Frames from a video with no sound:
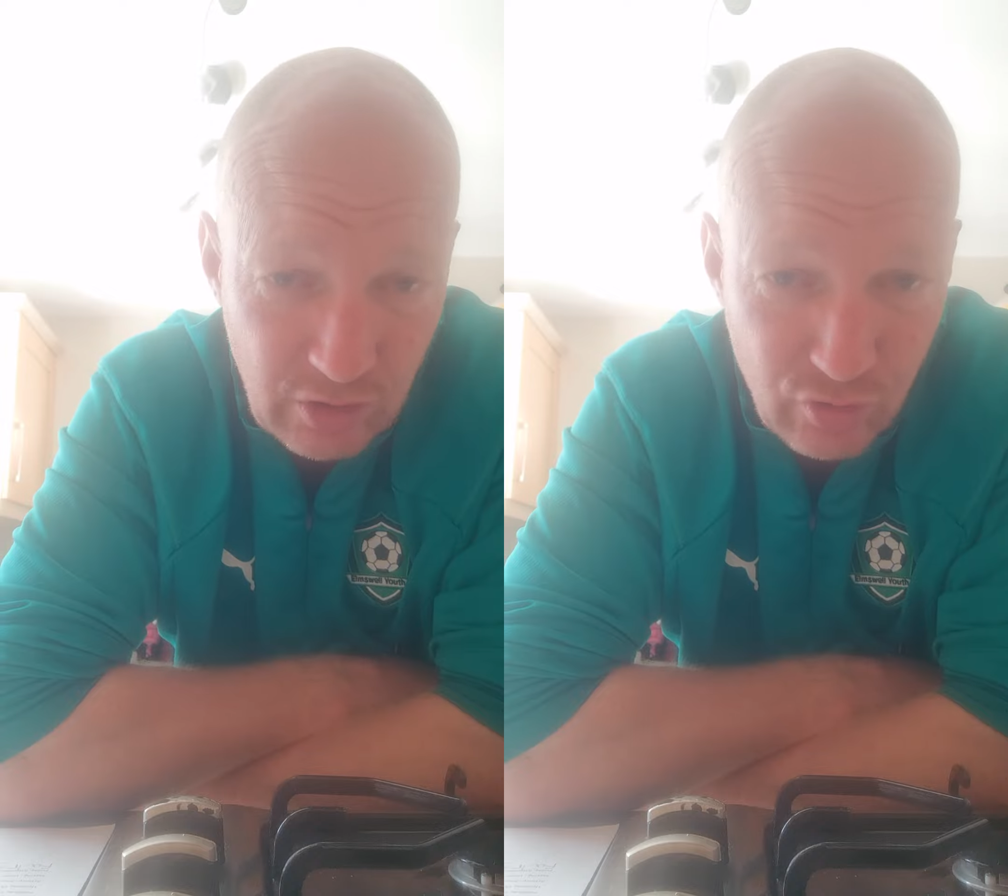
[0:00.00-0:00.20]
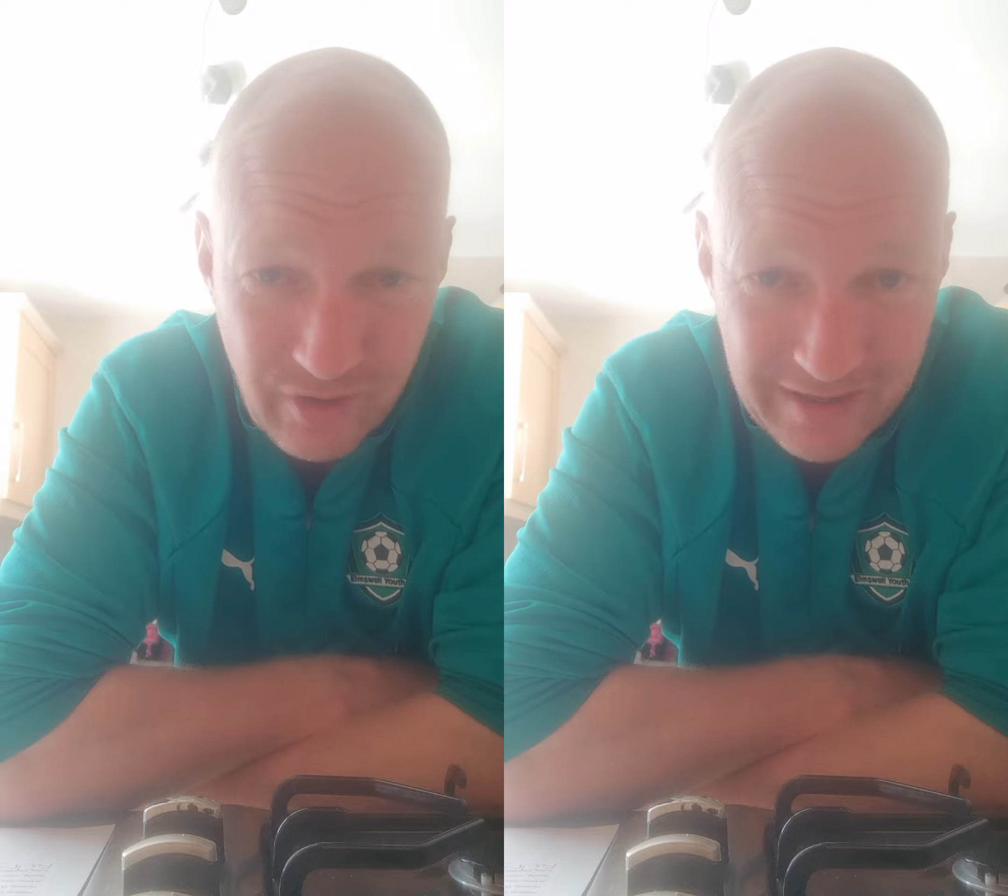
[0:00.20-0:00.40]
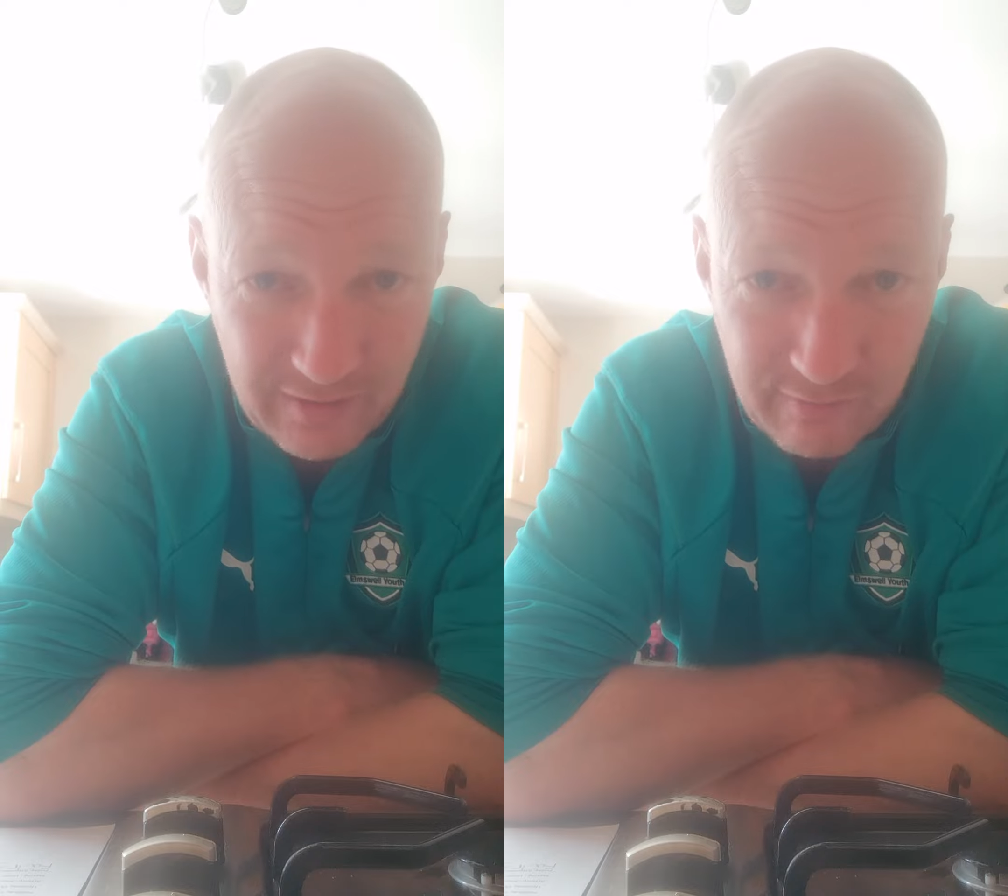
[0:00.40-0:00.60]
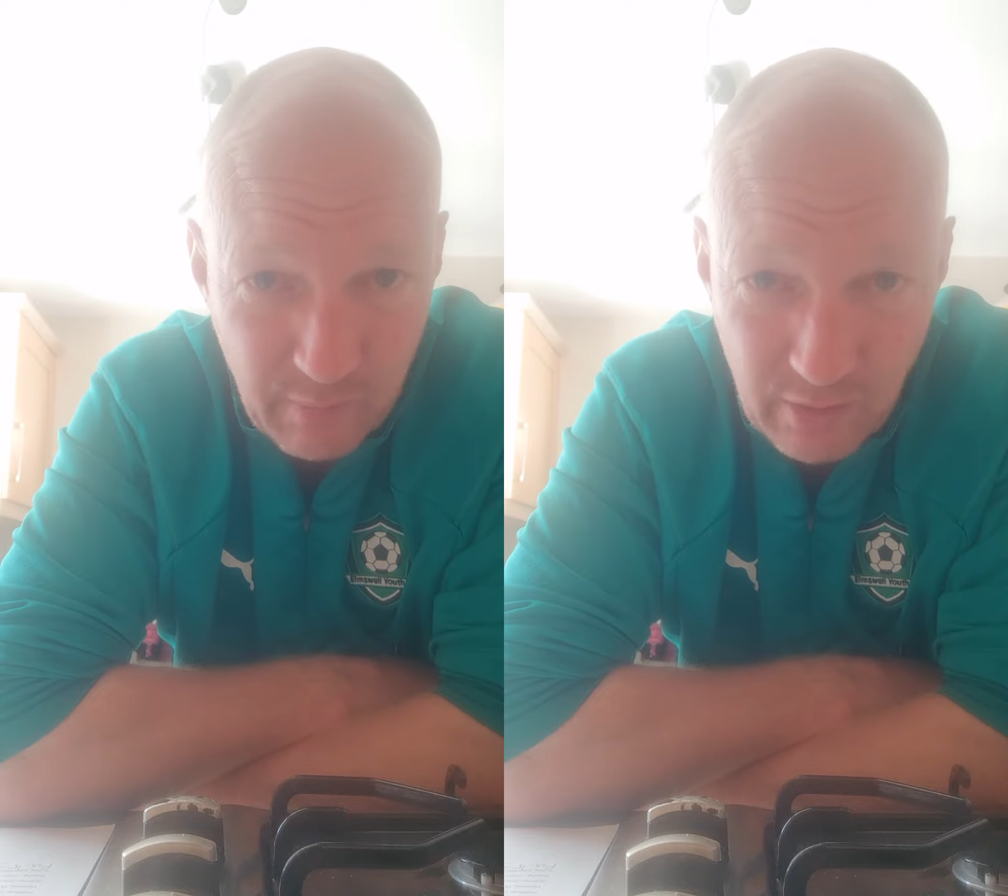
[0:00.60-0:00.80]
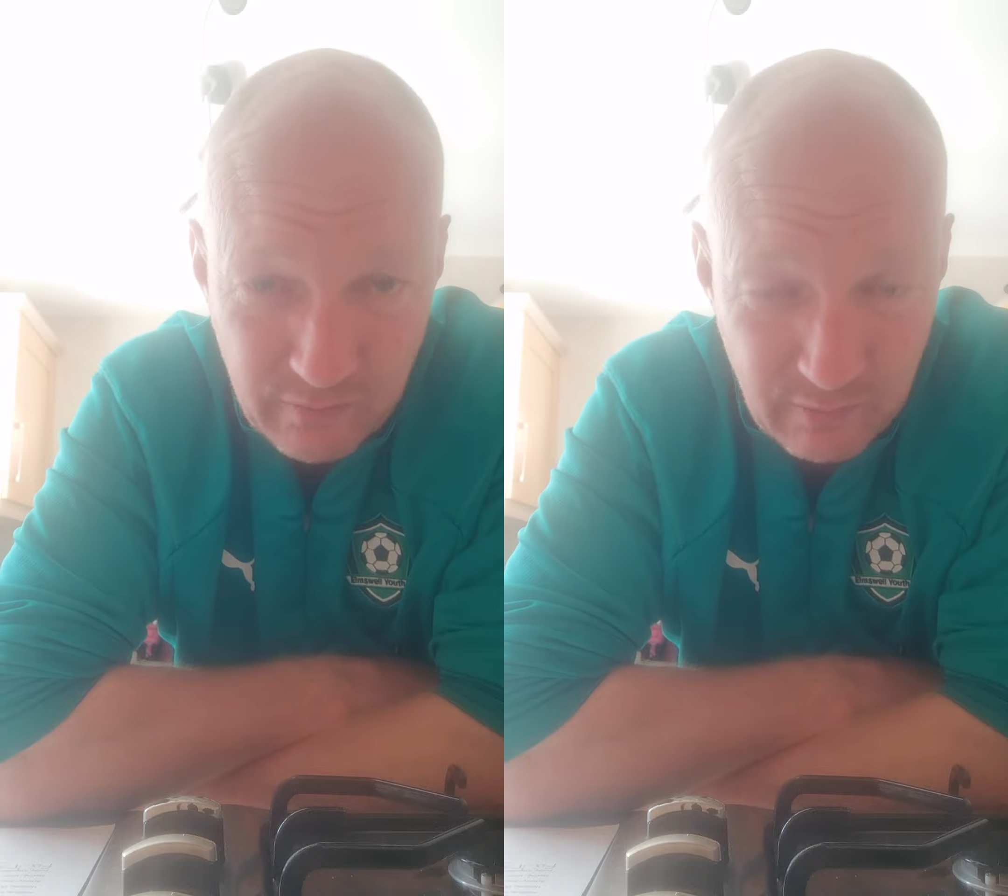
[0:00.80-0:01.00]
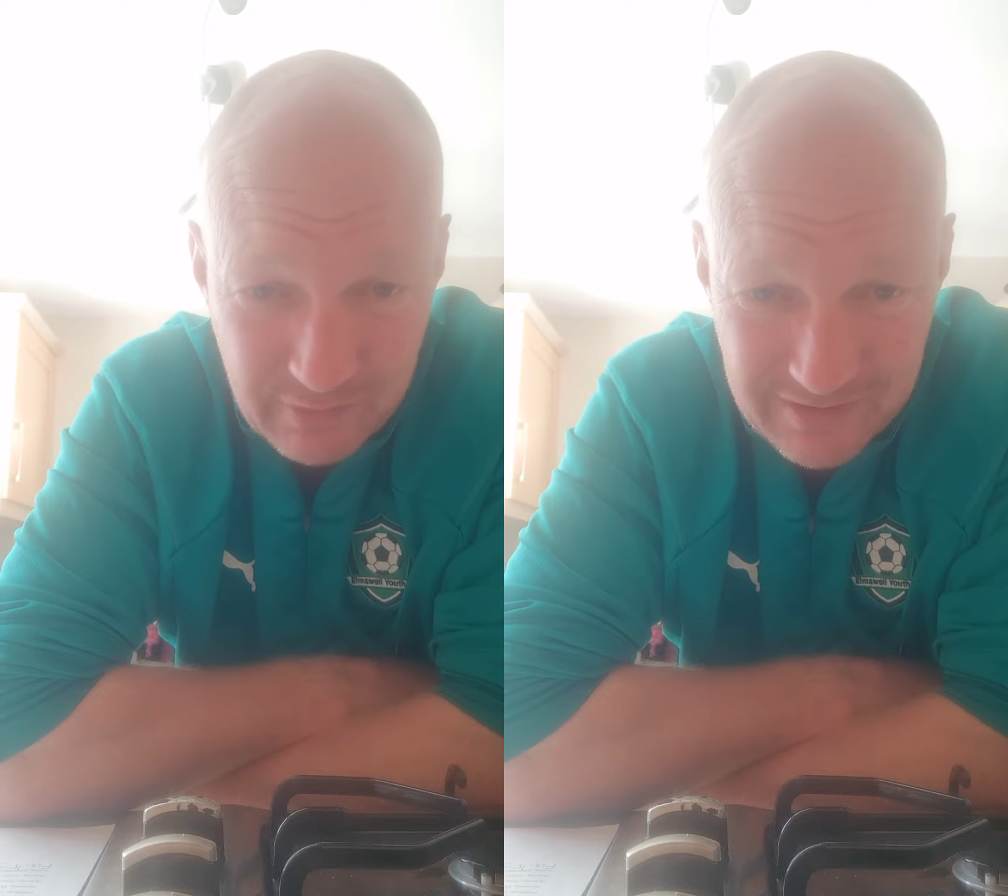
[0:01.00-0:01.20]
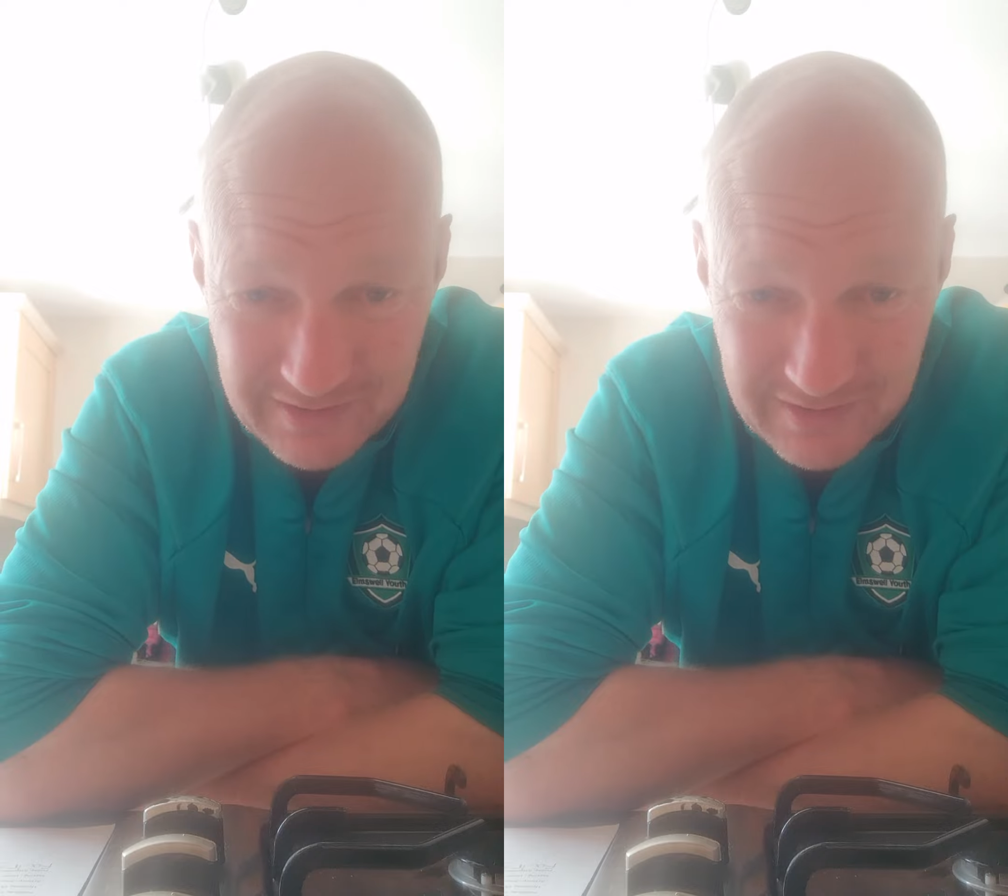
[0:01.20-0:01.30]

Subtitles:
track of both of them at